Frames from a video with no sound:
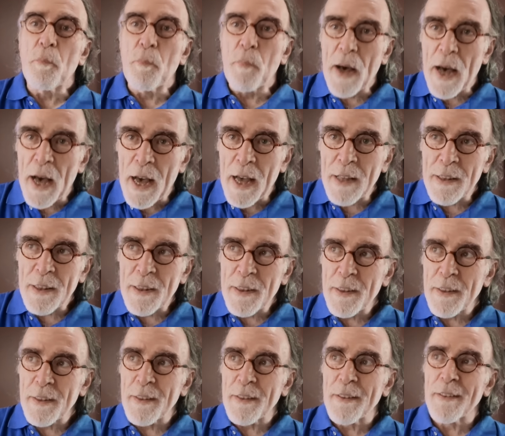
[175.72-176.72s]

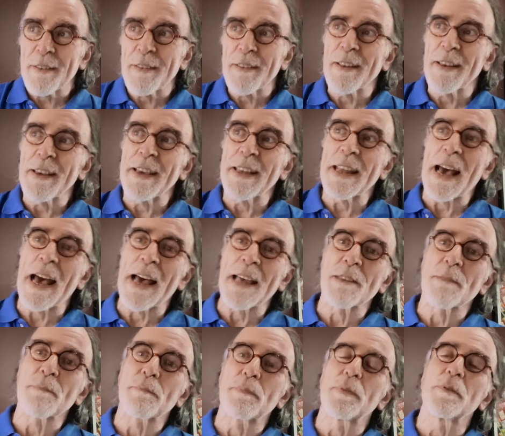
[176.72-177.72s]
But it
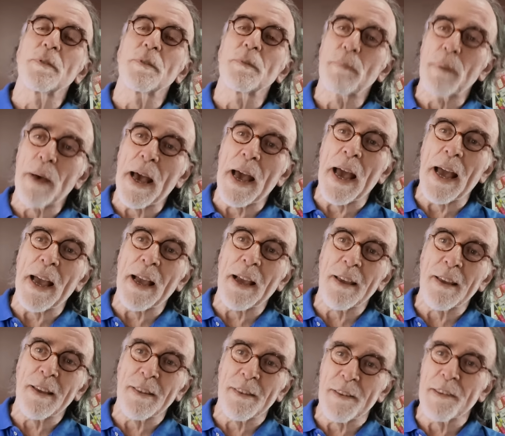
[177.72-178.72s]
hasn't pulled
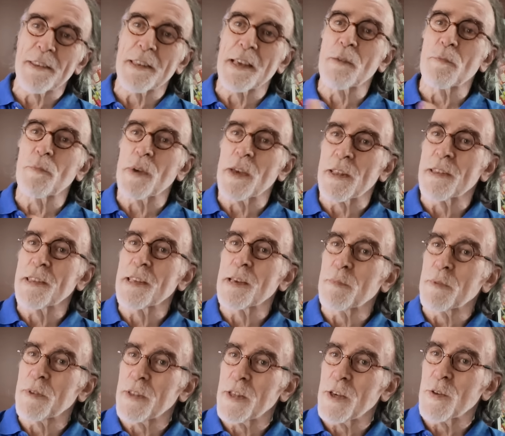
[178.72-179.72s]
back in the same way as
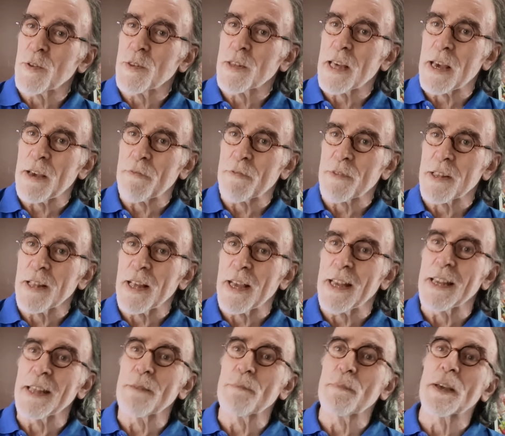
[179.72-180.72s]
some of those have
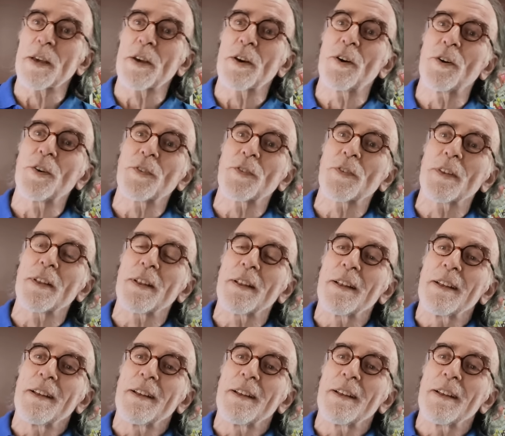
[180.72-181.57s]
slightly because